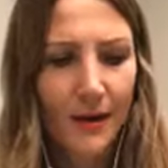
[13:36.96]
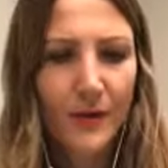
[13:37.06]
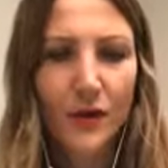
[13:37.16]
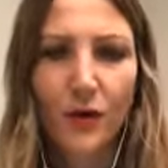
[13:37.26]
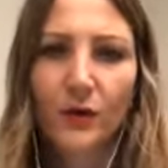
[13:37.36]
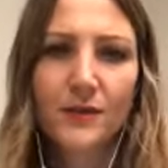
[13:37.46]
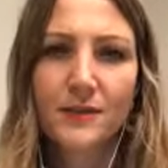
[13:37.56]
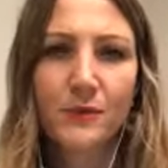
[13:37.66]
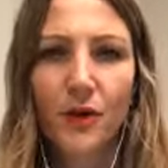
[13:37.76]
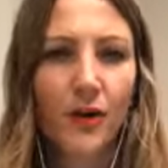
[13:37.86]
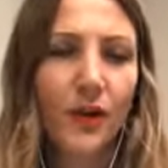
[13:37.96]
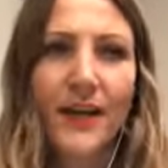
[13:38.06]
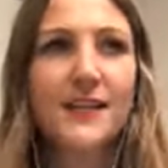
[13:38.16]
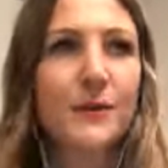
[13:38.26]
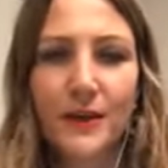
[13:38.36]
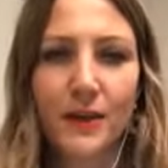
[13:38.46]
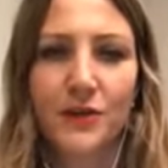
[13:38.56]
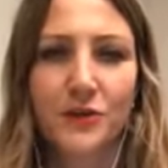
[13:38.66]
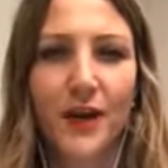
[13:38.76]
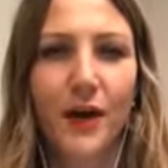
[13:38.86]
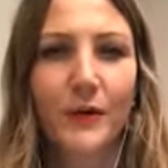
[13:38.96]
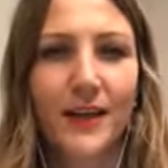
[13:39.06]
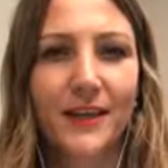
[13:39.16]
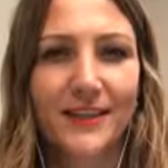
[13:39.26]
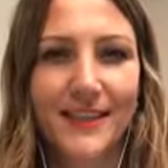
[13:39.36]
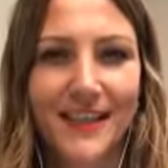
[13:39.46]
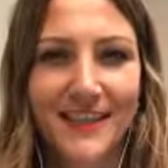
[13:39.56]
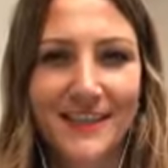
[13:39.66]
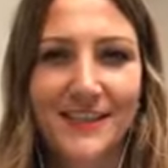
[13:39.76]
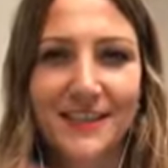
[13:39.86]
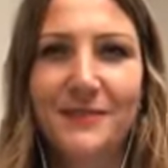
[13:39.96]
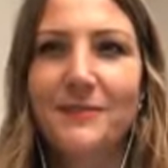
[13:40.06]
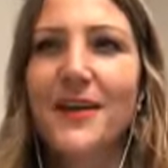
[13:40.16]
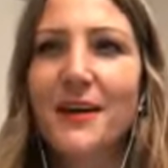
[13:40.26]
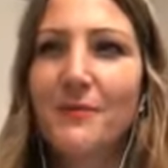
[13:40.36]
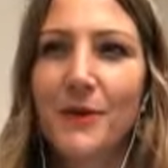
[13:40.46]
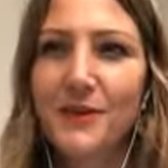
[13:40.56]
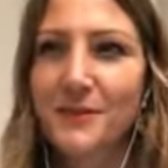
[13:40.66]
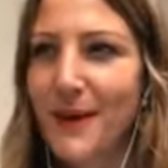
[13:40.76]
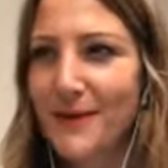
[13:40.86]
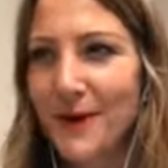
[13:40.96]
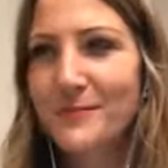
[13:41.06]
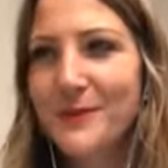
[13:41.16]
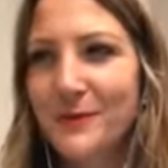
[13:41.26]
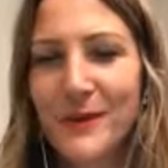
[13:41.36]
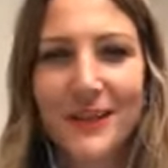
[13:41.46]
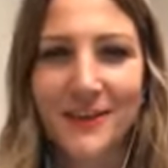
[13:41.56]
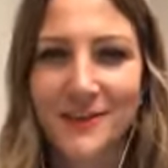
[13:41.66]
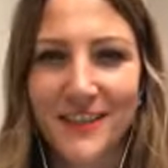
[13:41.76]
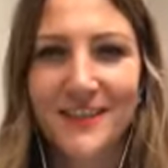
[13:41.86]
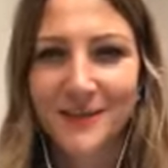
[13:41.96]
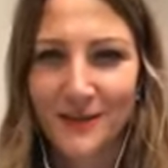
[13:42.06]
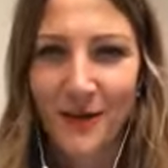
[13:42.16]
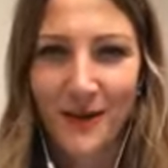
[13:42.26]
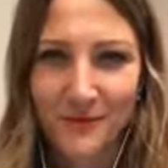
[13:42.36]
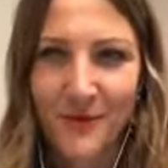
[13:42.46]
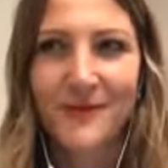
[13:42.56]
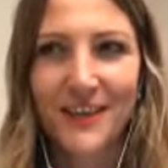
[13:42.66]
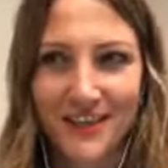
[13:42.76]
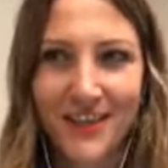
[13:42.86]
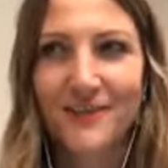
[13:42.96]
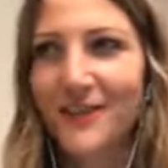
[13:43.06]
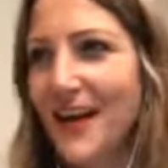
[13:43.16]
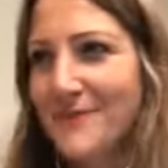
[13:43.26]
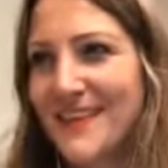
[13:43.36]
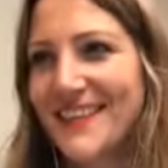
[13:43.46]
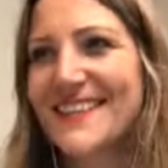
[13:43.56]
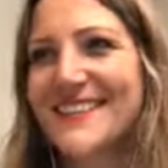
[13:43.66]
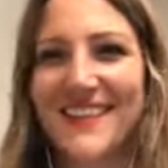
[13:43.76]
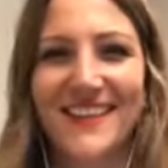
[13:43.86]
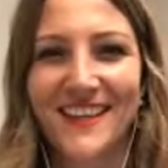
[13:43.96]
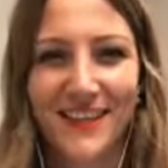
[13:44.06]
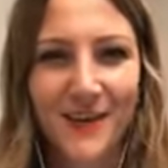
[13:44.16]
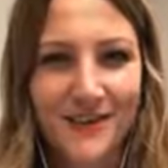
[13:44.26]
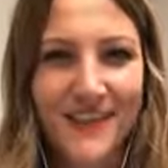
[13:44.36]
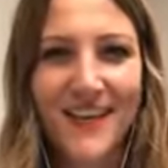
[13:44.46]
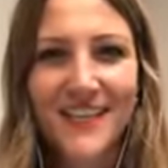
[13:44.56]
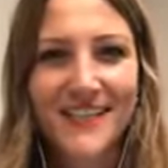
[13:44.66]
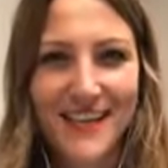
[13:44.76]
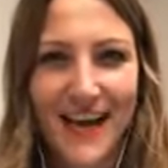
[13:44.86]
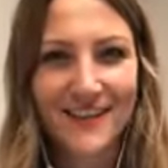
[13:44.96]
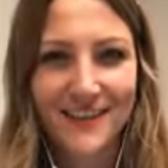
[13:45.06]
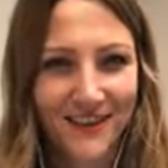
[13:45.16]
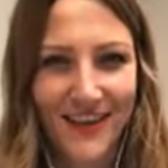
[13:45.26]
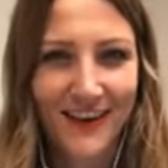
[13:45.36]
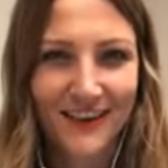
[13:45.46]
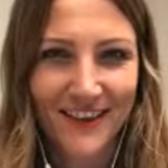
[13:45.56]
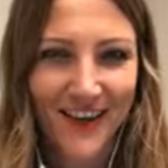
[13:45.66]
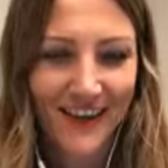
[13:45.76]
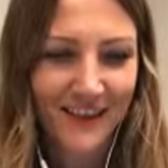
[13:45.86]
And we're not all here to win the lottery, are we? It's like, it doesn't, most people that win the lottery do not improve their general happiness. I think there's loads of stats on that, aren't there?